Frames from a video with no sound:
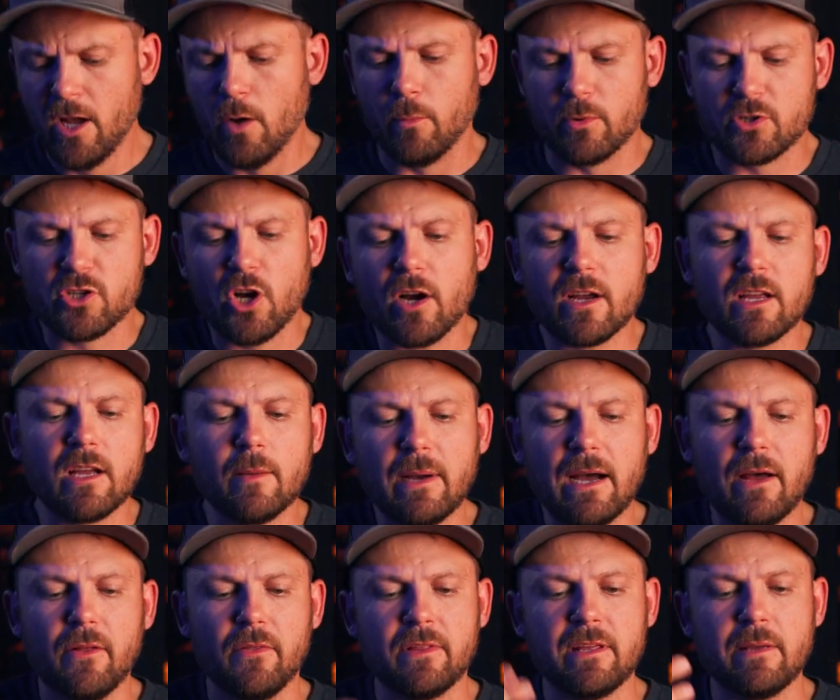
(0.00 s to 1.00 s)
We're talking
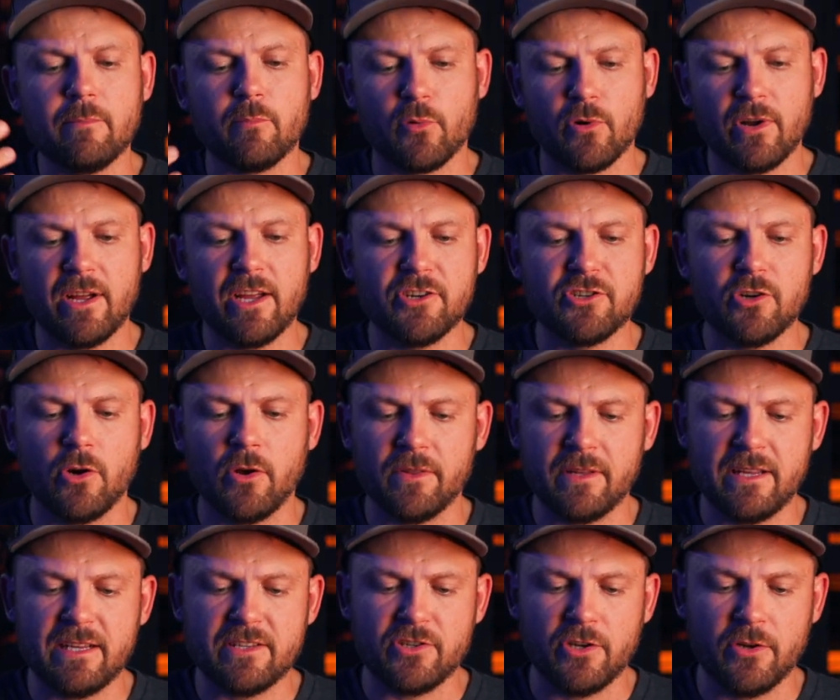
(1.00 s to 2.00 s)
about the bridge on
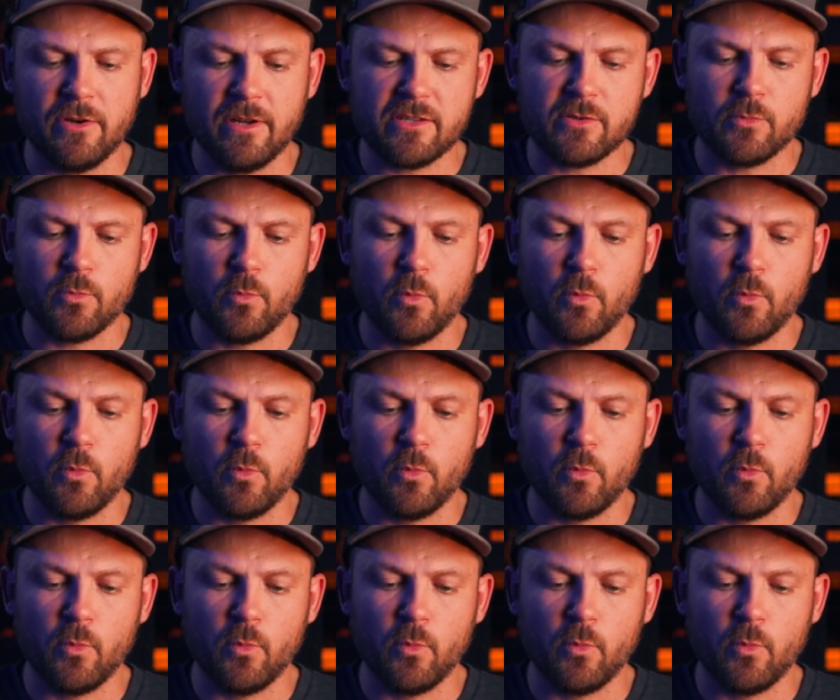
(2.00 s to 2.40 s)
these units.